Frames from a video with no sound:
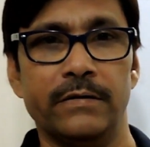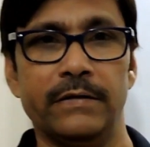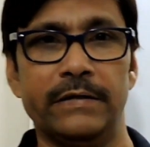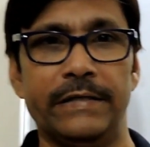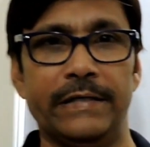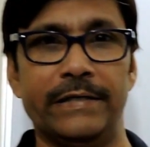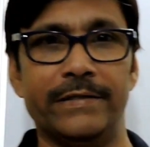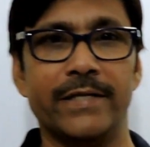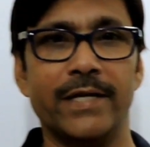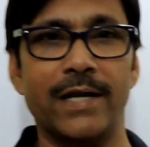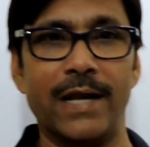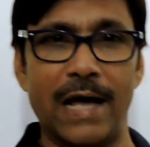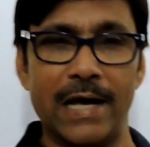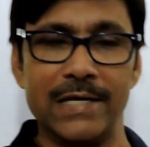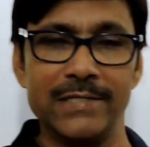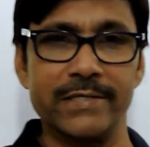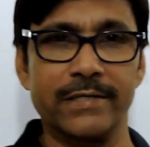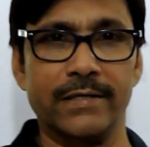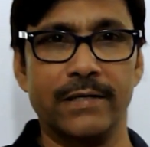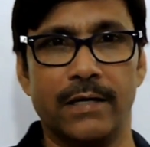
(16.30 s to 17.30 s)
In the
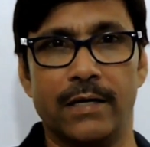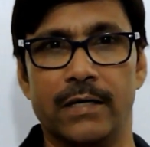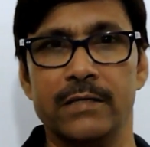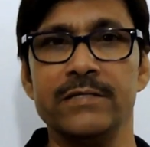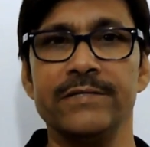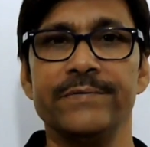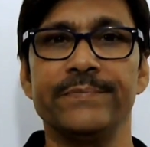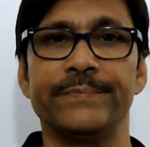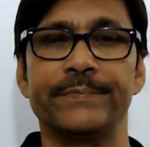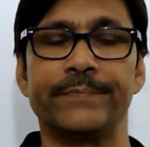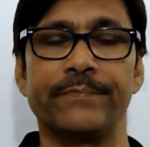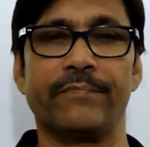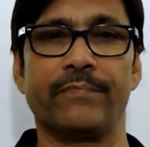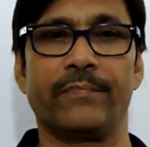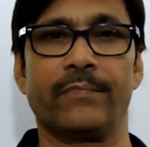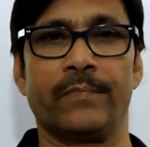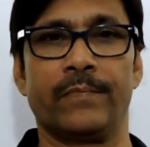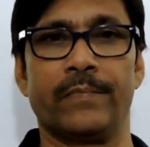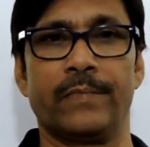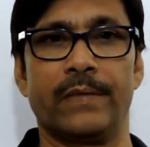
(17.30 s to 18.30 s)
last class,
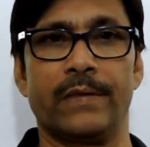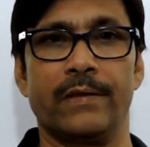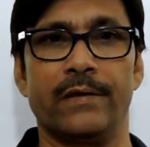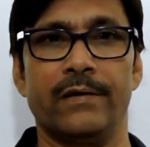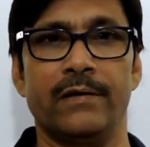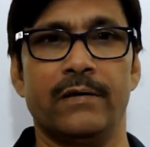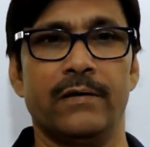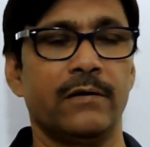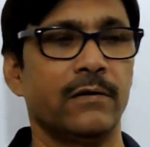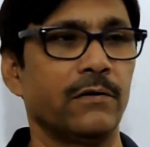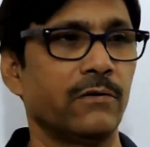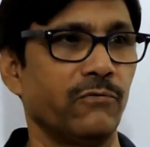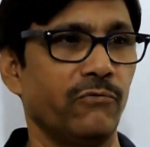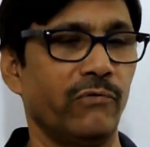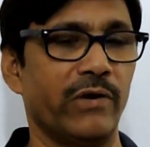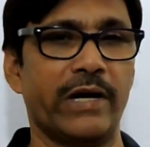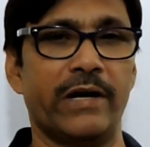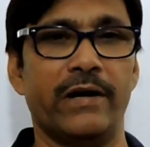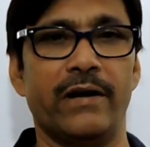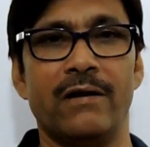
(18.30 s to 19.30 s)
we
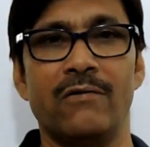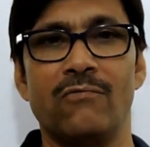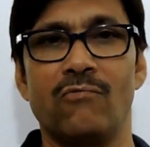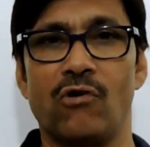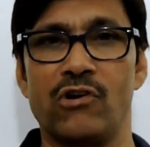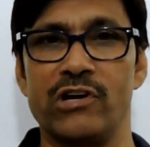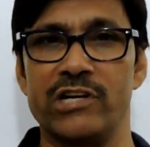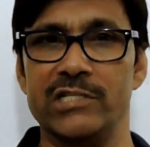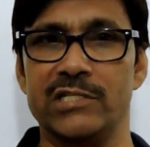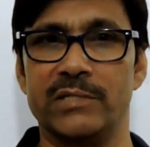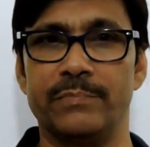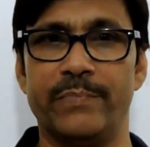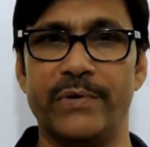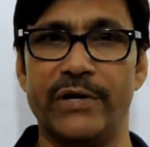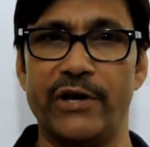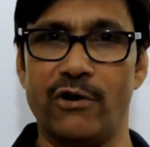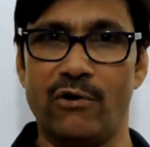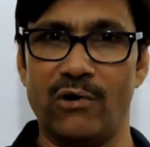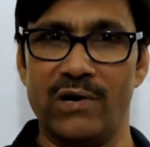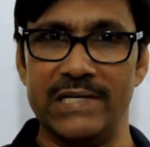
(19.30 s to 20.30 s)
had done what is
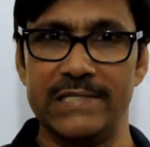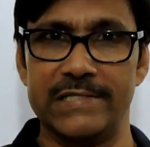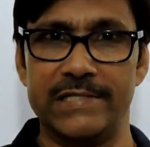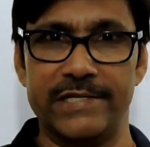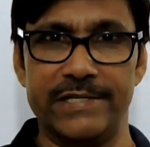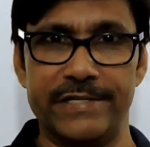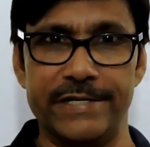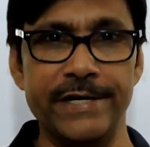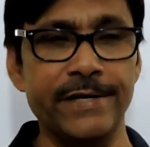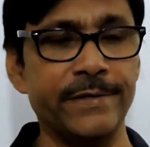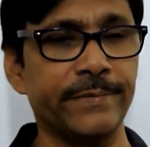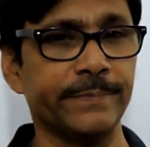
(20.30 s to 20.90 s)
periodicity,